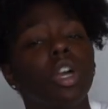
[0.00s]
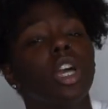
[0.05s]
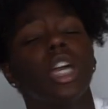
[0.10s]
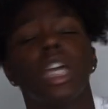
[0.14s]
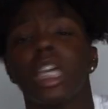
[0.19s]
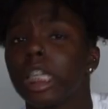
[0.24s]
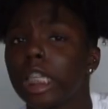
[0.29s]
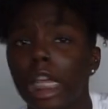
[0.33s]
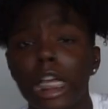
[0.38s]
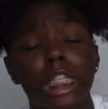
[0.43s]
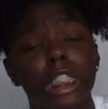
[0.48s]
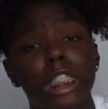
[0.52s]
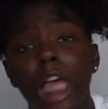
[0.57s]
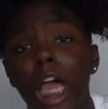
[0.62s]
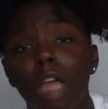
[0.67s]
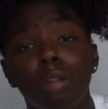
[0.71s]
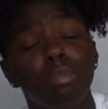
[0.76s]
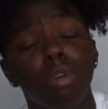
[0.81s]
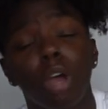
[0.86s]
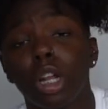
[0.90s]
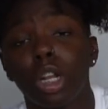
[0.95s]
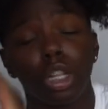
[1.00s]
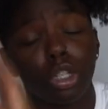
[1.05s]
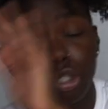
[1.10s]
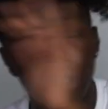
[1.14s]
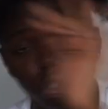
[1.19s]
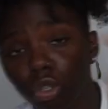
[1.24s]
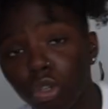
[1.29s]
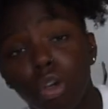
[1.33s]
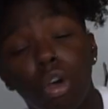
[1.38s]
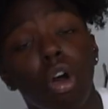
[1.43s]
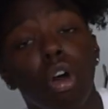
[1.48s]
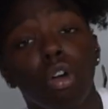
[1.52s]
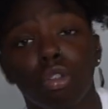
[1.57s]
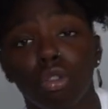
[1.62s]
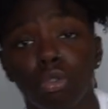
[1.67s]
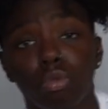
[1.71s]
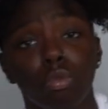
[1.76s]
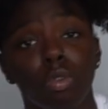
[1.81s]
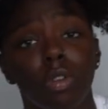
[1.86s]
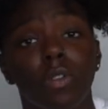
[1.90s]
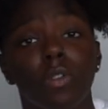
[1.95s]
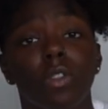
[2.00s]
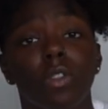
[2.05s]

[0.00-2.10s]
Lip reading: Yes, I brought it to all three of